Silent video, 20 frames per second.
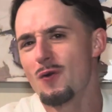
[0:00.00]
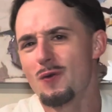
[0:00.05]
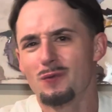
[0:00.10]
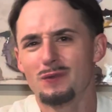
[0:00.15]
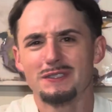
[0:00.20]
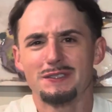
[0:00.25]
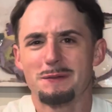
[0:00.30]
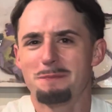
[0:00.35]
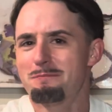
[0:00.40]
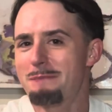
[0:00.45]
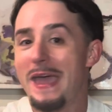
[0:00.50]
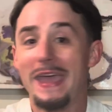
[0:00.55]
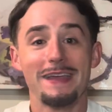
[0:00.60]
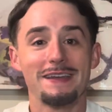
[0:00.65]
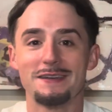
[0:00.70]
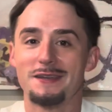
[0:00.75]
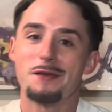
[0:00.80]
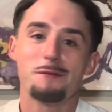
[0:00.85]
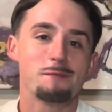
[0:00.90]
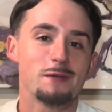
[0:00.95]
it was a
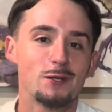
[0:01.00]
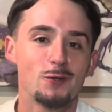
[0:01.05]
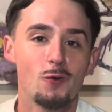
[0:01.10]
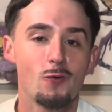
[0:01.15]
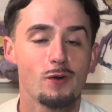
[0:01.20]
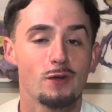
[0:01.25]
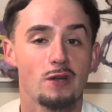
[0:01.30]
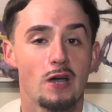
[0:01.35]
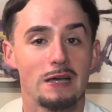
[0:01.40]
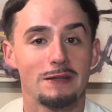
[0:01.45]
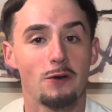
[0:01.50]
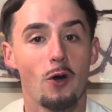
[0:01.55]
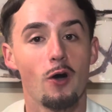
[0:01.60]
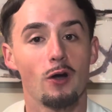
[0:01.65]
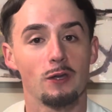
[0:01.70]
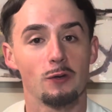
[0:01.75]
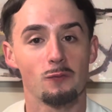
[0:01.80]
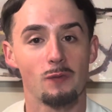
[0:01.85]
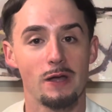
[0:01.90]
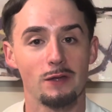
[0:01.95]
pandemic going on all
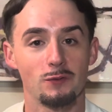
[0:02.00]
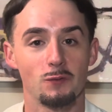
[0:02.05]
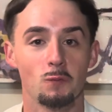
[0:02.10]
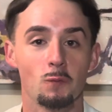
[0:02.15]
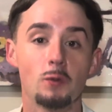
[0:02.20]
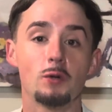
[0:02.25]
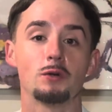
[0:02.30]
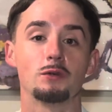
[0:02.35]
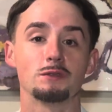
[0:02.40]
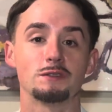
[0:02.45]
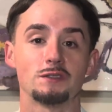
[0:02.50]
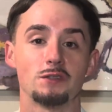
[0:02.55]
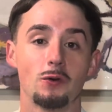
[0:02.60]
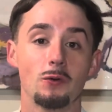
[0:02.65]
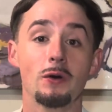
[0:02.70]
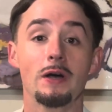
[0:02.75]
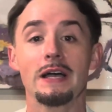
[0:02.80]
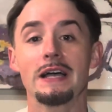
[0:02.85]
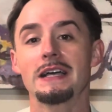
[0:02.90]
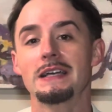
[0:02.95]
around the world. So
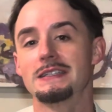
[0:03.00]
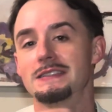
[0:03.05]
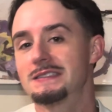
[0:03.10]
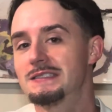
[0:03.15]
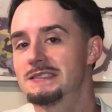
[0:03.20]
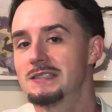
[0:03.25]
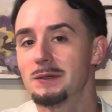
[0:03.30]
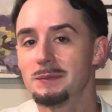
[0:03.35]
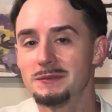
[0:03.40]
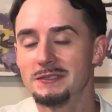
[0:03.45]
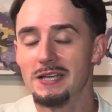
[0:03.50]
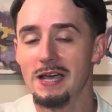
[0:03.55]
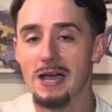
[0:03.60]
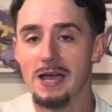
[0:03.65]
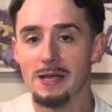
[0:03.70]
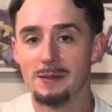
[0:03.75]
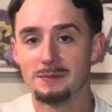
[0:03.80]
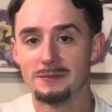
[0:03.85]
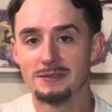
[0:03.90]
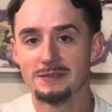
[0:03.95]

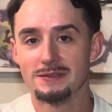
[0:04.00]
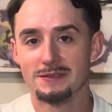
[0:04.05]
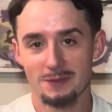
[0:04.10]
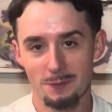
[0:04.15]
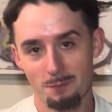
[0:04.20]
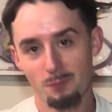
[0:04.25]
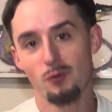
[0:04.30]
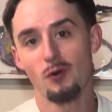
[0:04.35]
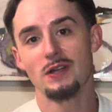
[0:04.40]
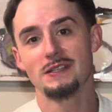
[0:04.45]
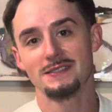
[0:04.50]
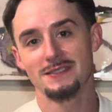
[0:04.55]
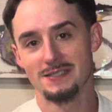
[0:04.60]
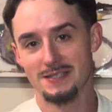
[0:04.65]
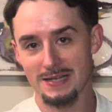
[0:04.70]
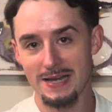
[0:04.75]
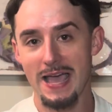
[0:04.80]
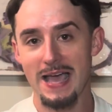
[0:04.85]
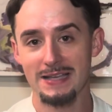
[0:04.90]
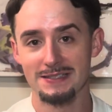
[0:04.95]
sometimes the
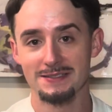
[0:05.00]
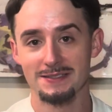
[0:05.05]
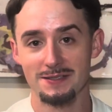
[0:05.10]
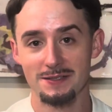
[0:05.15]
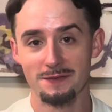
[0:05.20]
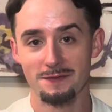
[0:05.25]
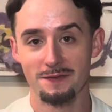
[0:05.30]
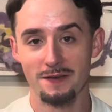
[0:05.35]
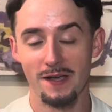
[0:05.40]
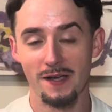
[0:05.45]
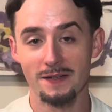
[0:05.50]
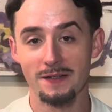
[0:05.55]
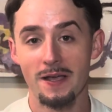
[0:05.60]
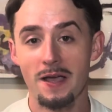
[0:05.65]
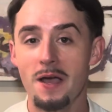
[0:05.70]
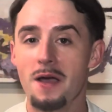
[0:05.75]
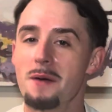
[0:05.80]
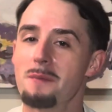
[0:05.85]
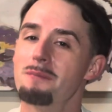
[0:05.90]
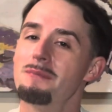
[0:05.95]
president has an effect.
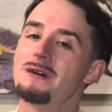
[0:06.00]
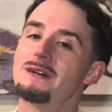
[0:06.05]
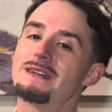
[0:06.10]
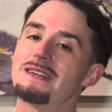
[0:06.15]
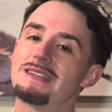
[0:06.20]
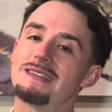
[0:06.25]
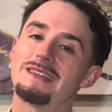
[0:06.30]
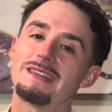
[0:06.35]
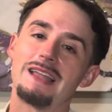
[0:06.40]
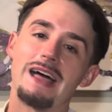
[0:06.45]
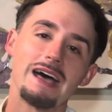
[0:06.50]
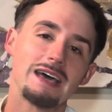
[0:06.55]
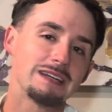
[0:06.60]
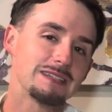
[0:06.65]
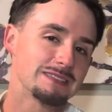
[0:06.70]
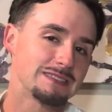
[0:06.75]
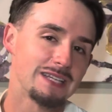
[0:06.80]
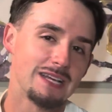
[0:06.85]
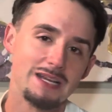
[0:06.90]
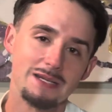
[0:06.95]
But a lot of
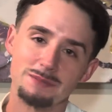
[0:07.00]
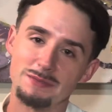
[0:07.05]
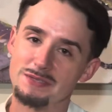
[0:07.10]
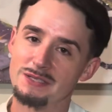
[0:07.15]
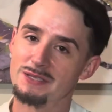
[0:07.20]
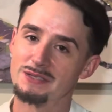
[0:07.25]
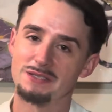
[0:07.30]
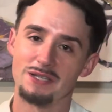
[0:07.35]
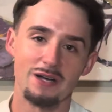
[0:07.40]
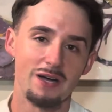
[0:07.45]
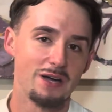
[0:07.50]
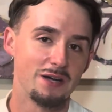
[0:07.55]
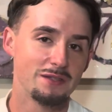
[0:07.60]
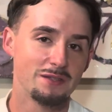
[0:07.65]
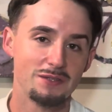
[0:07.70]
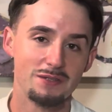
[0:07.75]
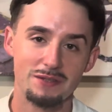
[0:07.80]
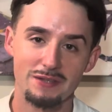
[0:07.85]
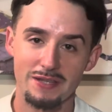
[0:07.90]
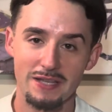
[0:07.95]
times there's
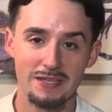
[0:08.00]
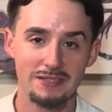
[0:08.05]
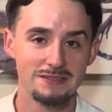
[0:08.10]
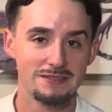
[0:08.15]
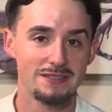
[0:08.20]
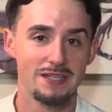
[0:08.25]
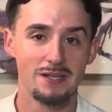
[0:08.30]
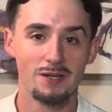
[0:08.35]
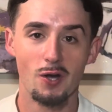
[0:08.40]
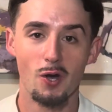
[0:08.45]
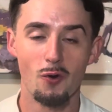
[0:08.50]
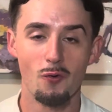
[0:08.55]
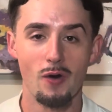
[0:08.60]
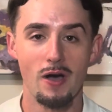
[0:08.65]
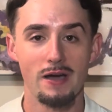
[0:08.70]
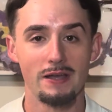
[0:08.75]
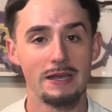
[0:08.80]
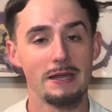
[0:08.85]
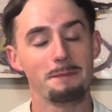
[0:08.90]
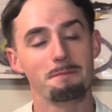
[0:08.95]
other things that go
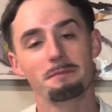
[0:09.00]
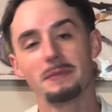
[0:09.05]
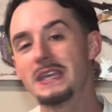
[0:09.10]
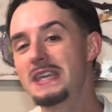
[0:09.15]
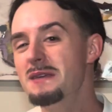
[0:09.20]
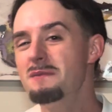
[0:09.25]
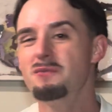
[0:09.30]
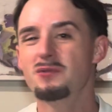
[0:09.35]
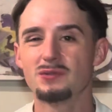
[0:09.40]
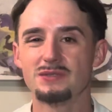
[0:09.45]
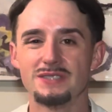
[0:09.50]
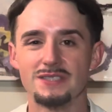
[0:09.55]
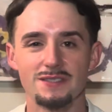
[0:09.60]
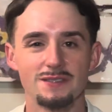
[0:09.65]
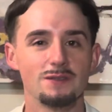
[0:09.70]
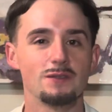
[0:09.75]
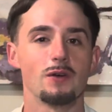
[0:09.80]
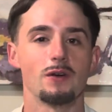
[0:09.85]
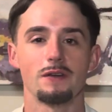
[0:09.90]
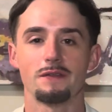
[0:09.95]
on, and people just,
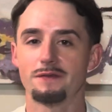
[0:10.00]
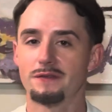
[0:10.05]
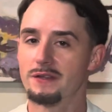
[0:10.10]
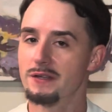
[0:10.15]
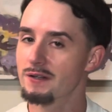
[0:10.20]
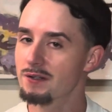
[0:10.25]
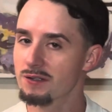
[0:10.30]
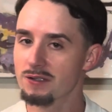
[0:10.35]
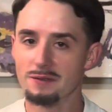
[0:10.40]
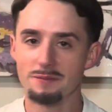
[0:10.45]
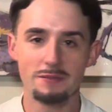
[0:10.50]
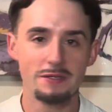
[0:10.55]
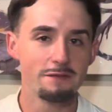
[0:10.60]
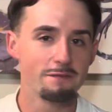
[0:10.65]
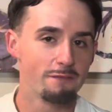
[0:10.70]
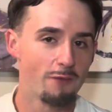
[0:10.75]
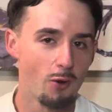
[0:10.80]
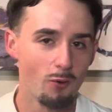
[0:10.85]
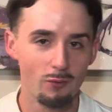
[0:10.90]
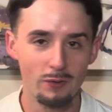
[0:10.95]
if they're going to be
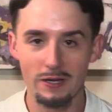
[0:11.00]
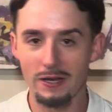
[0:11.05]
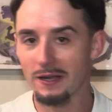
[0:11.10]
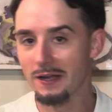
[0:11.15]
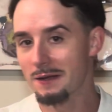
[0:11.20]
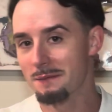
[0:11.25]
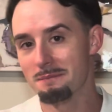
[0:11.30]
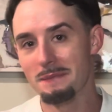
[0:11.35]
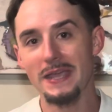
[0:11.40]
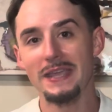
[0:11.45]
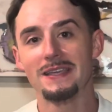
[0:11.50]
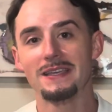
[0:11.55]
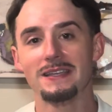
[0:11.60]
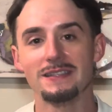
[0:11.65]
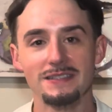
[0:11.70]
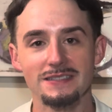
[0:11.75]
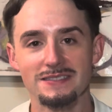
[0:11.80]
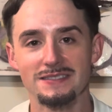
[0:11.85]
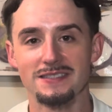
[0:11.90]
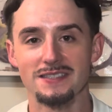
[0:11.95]
voting and making
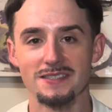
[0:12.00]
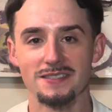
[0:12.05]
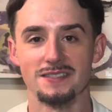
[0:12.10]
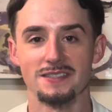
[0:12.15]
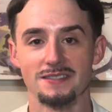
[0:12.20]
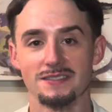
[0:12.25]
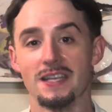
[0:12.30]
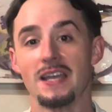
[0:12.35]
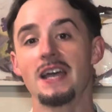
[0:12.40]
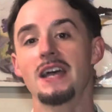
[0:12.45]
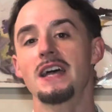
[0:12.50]
decisions,